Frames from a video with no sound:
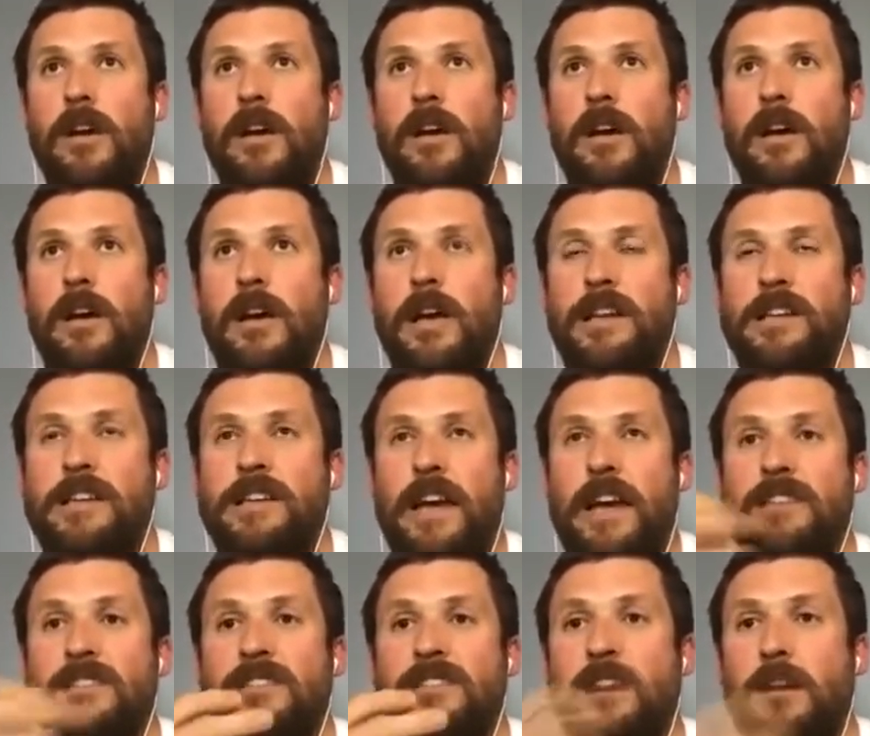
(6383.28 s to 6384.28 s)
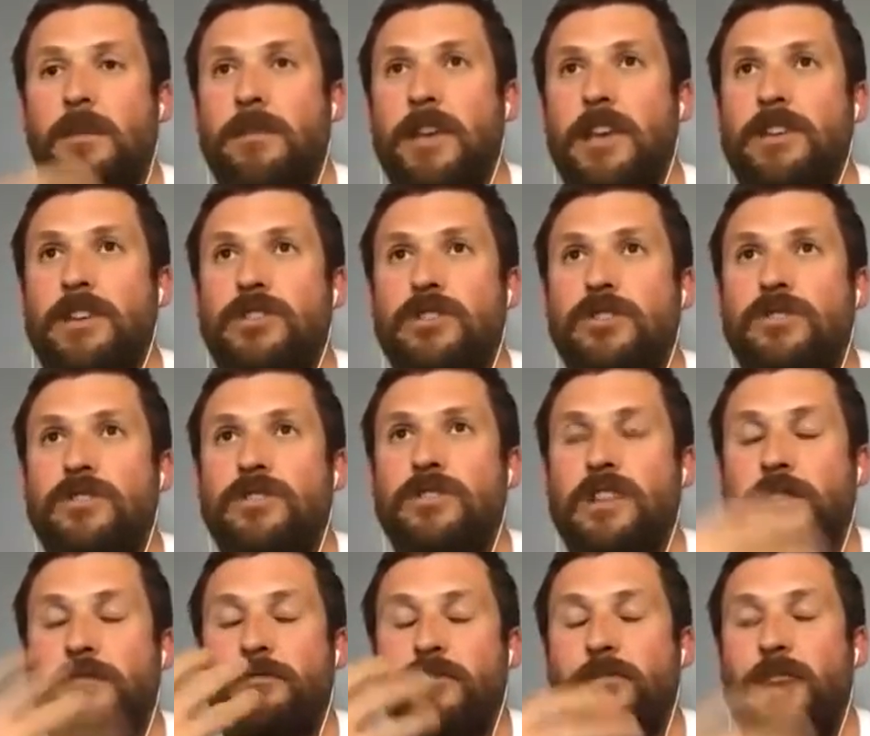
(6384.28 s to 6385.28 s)
he's had stomach issues
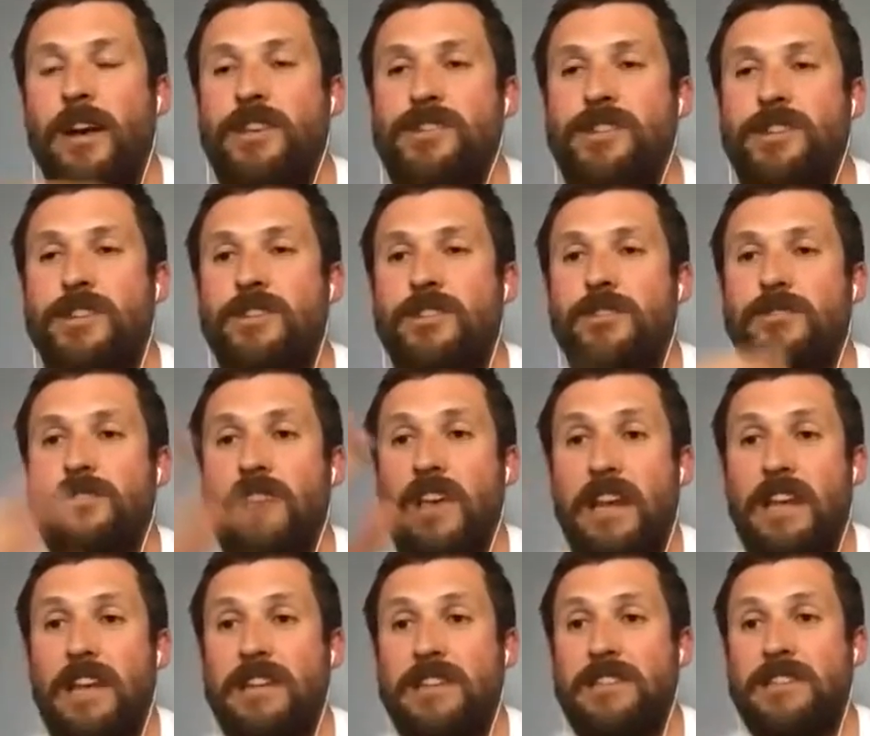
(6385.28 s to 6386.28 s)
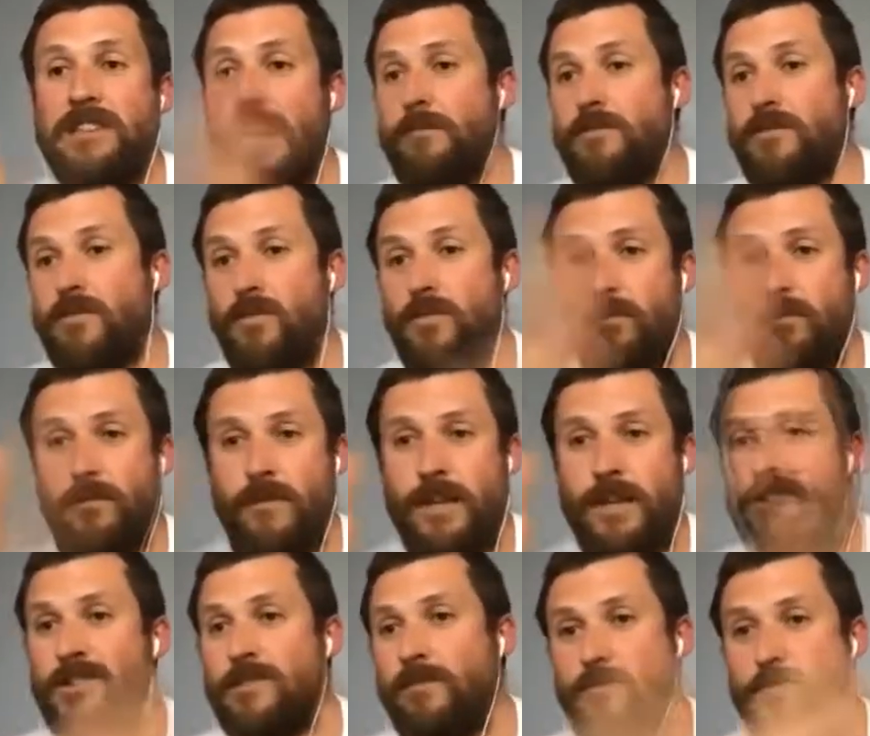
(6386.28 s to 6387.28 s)
and inflammation issues, and he dumped all
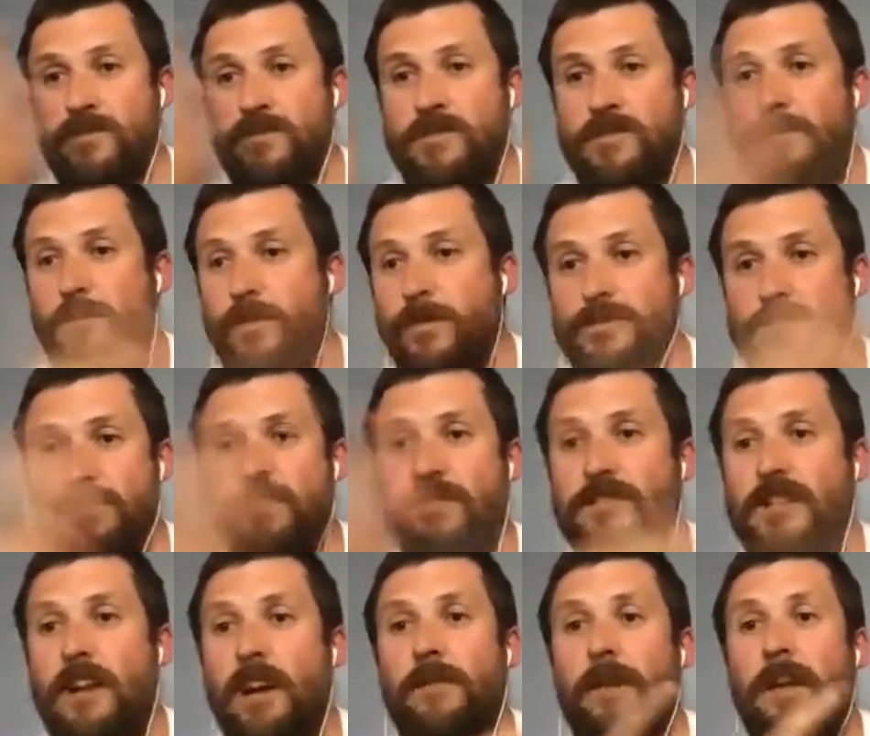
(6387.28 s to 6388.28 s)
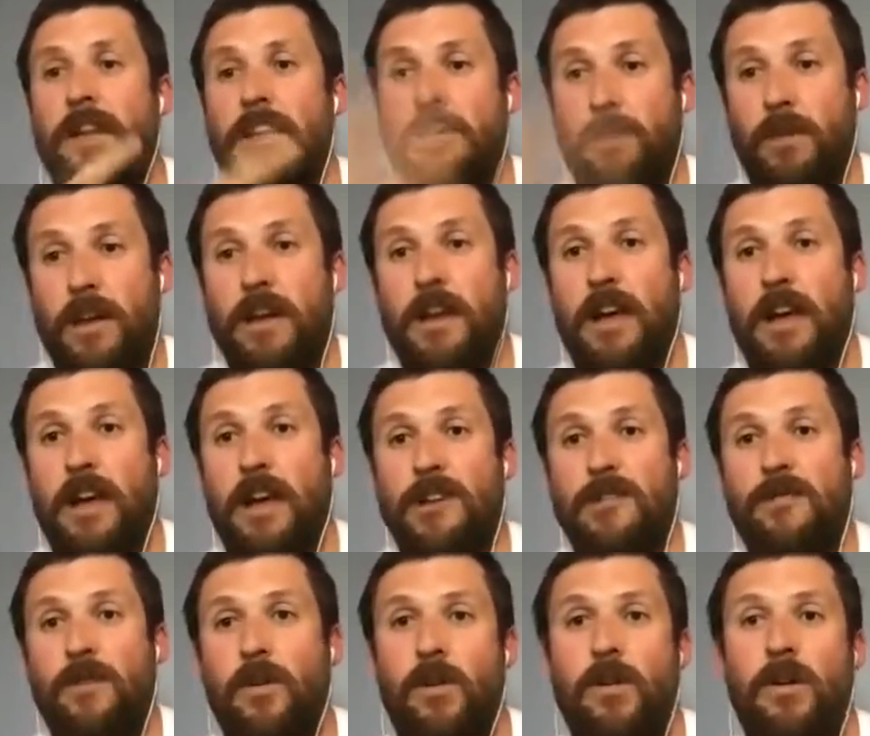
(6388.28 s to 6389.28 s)
vegetables and fruits and stuff, and he went
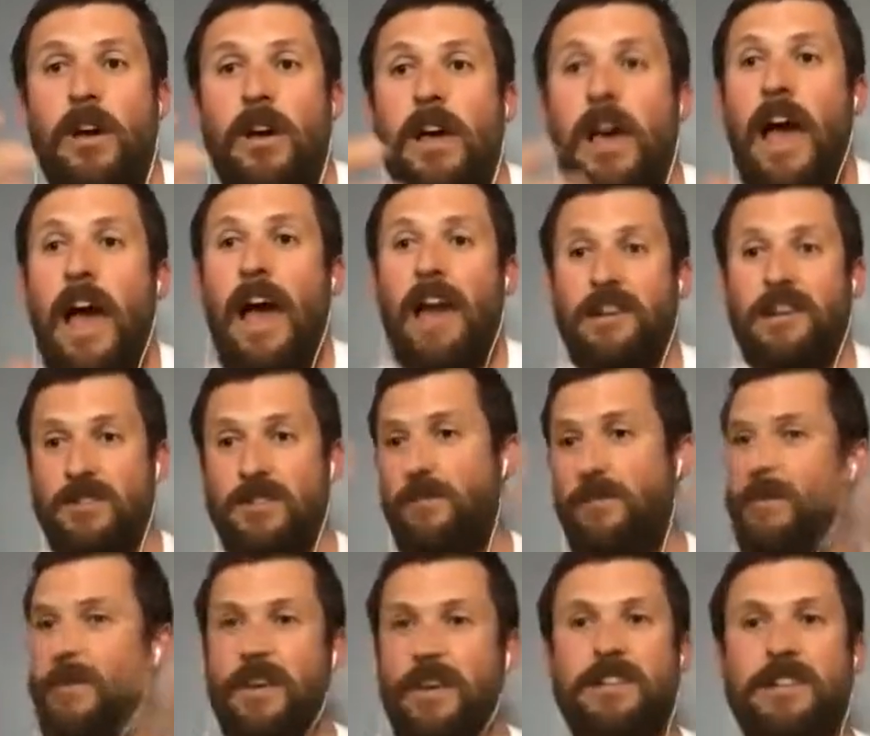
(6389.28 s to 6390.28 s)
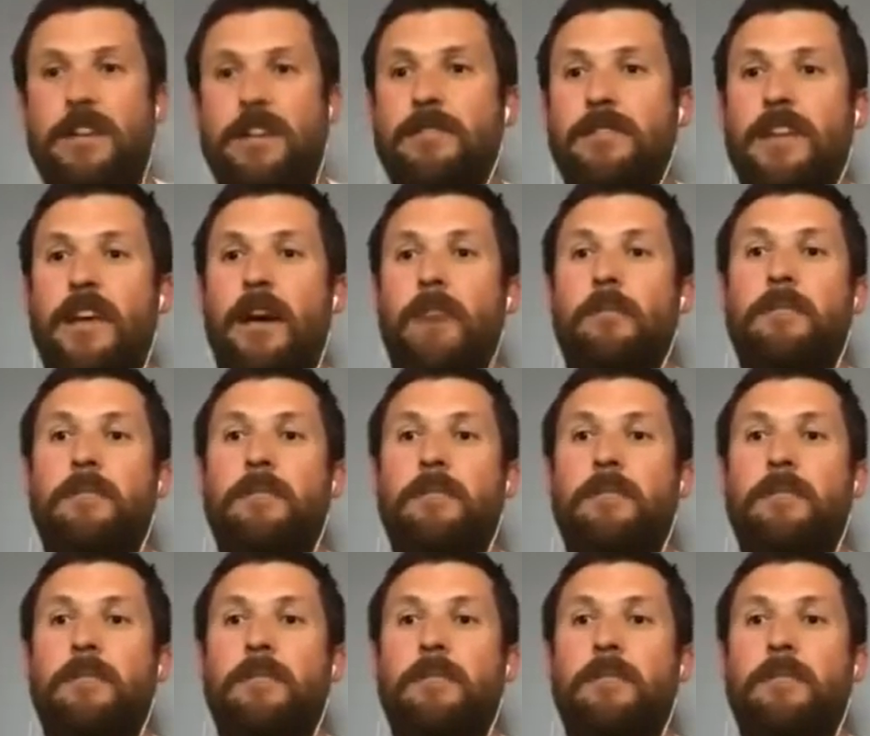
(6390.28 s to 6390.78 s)
carnivore, and it's just fixed everything up.